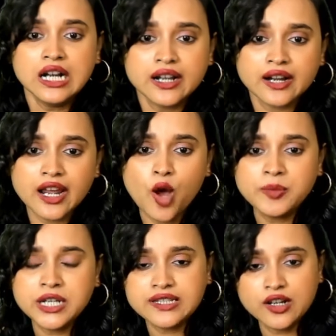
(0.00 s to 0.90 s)
Ray
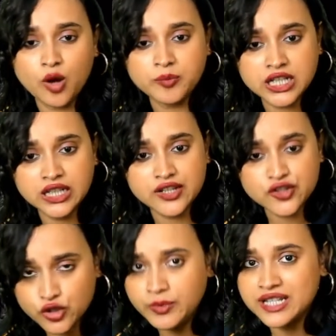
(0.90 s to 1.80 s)
optics and optical
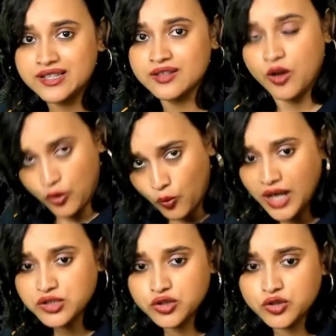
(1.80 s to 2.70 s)
instruments 1
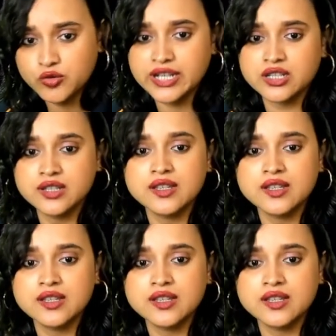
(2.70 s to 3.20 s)
to 2 questions.